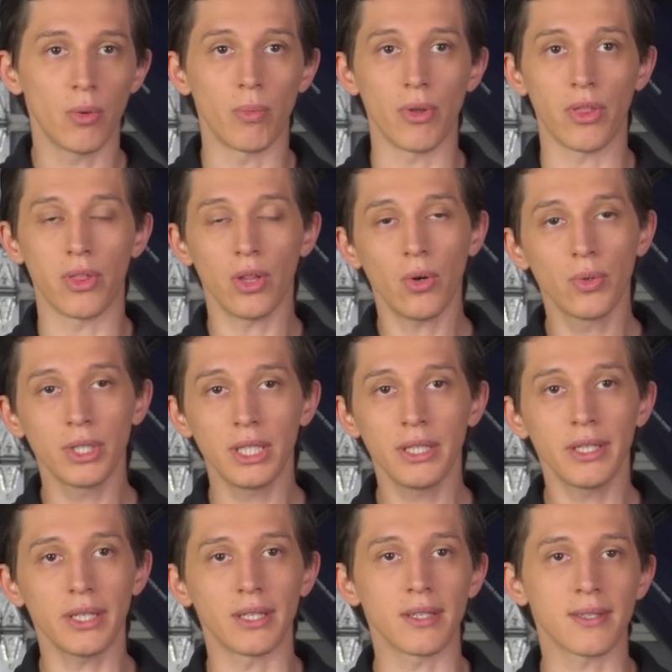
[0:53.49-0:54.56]
with no
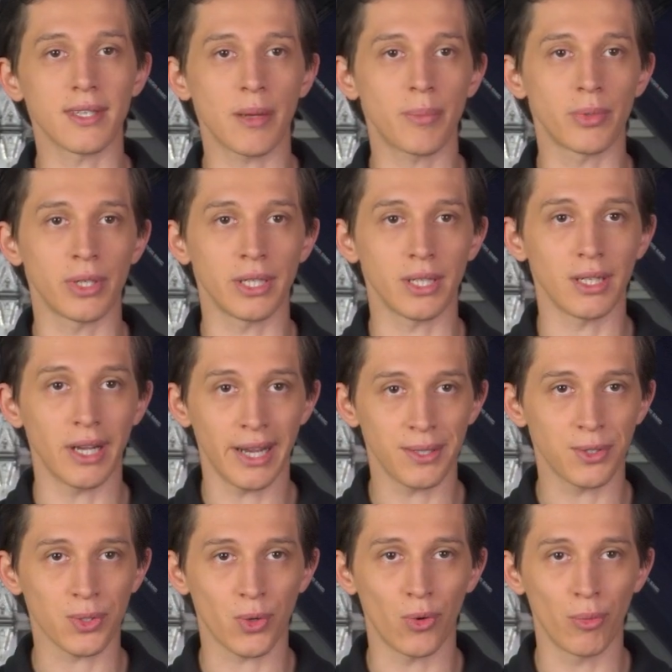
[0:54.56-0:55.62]
need in a separate
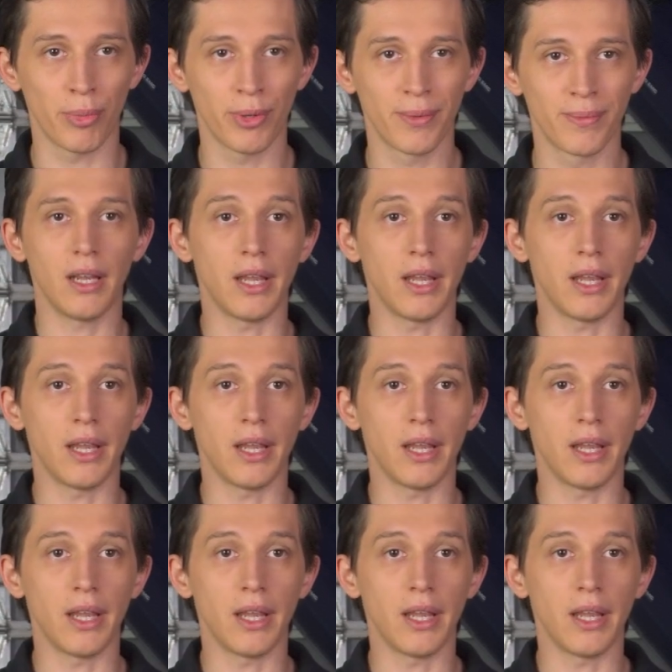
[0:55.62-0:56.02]
guide scope.